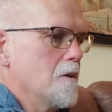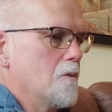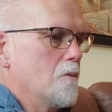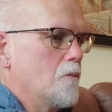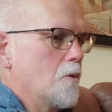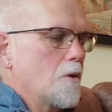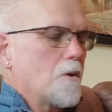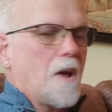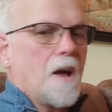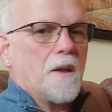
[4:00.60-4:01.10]

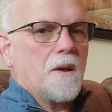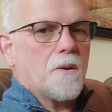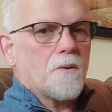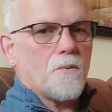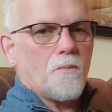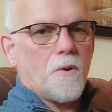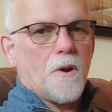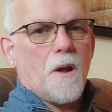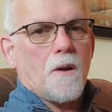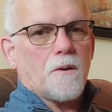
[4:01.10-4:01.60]
We're not here
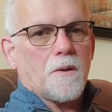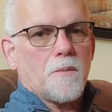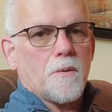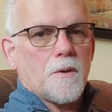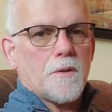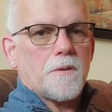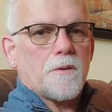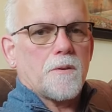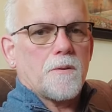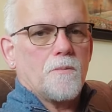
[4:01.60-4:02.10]
to win
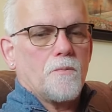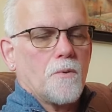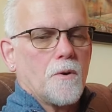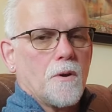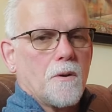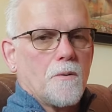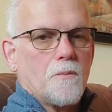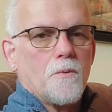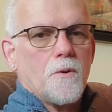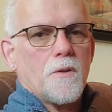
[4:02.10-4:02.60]
arguments. We're
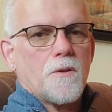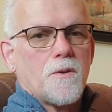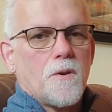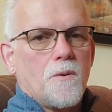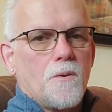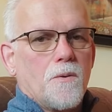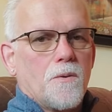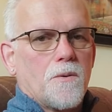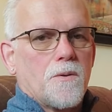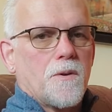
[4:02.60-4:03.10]
here to win
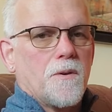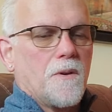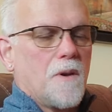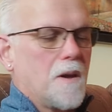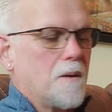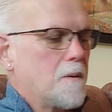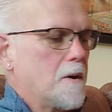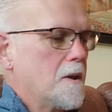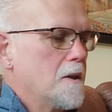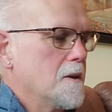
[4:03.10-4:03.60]
souls.
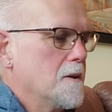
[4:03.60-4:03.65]
Amen?